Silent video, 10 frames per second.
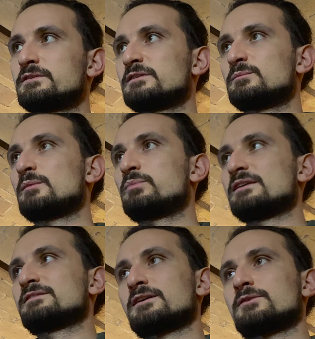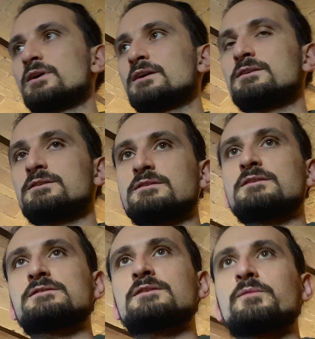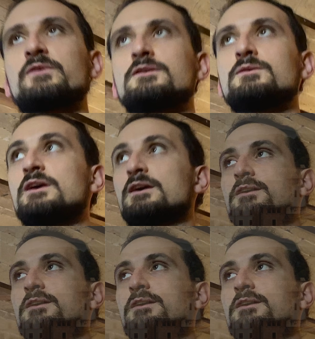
is my place I created that is something unique.